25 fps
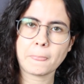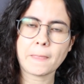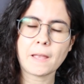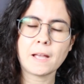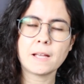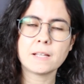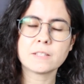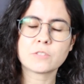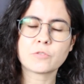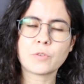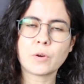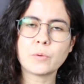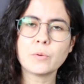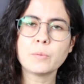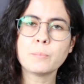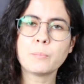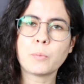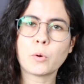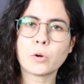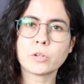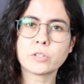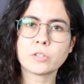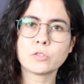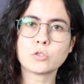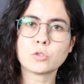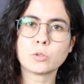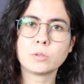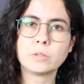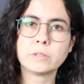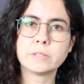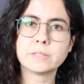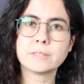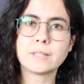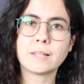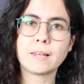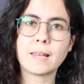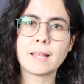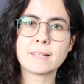it's very important to
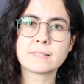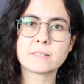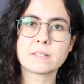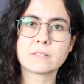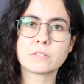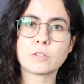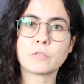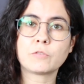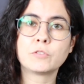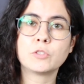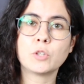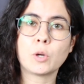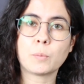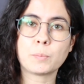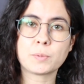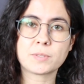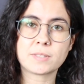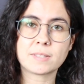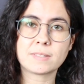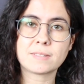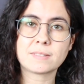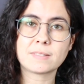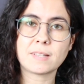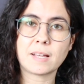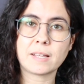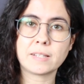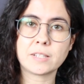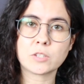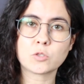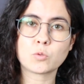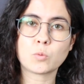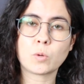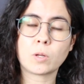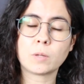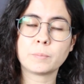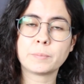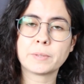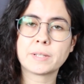learn the lessons of the opposite sign as
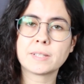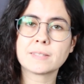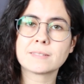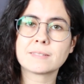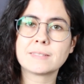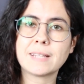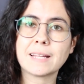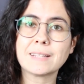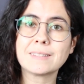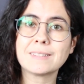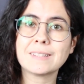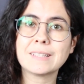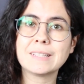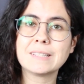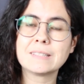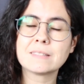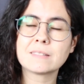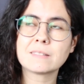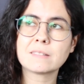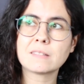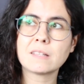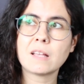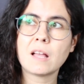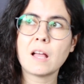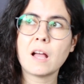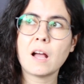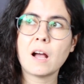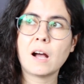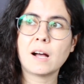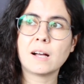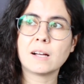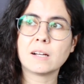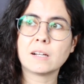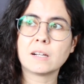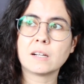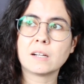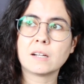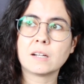well, because that is
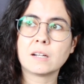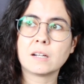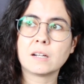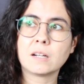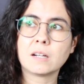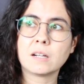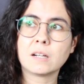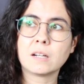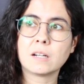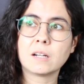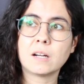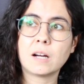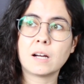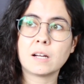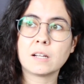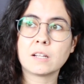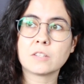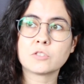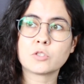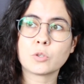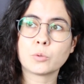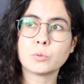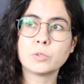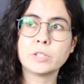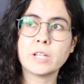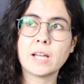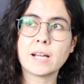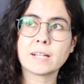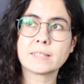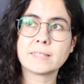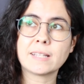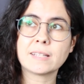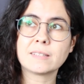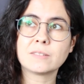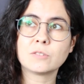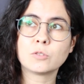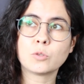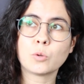a zodiac,
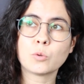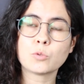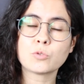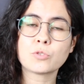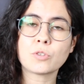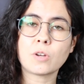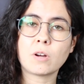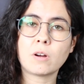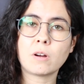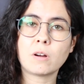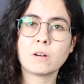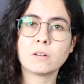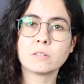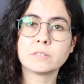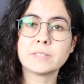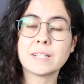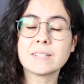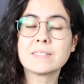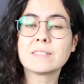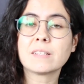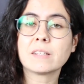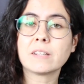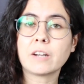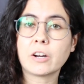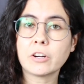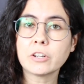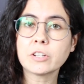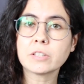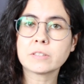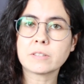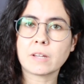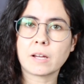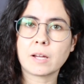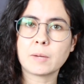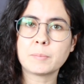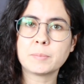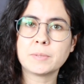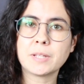that's an
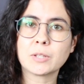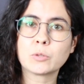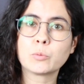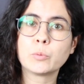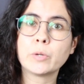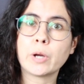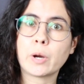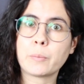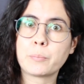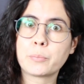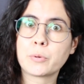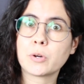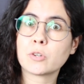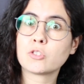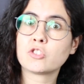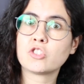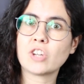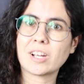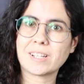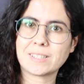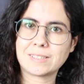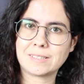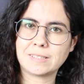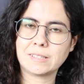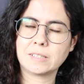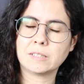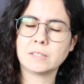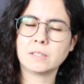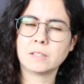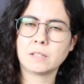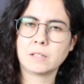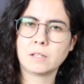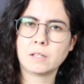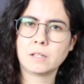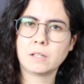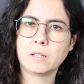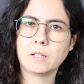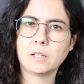archetype that we are projecting
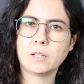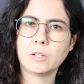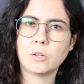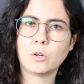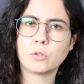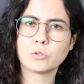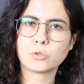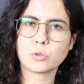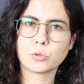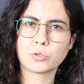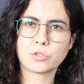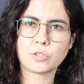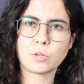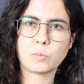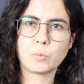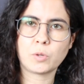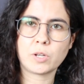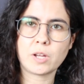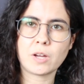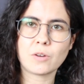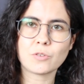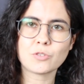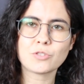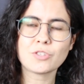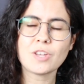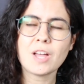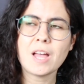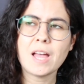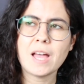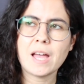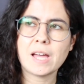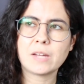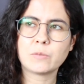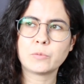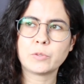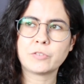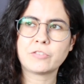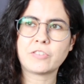onto someone else,
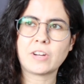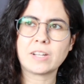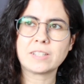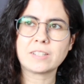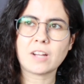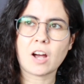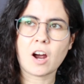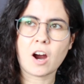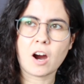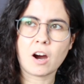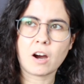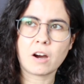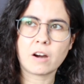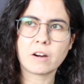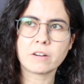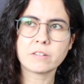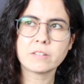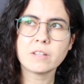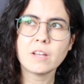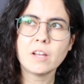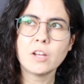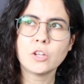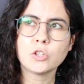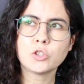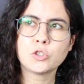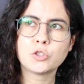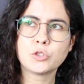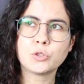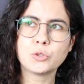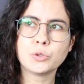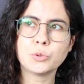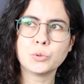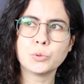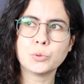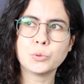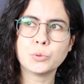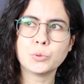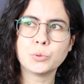and we find hard
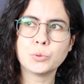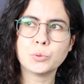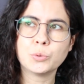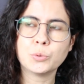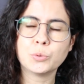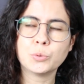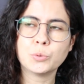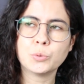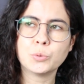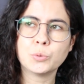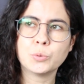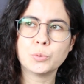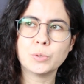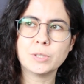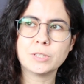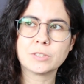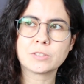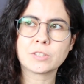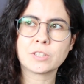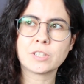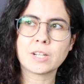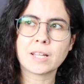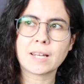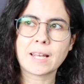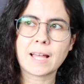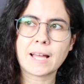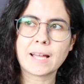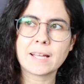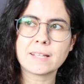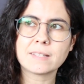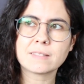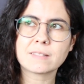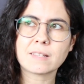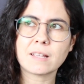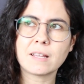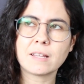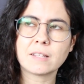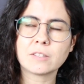to
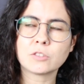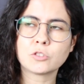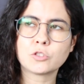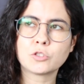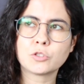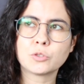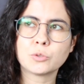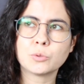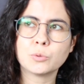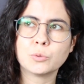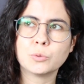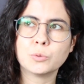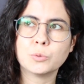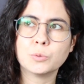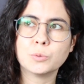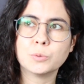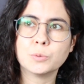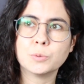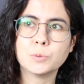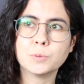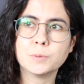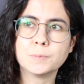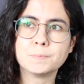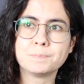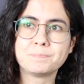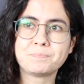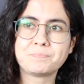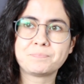internalize and to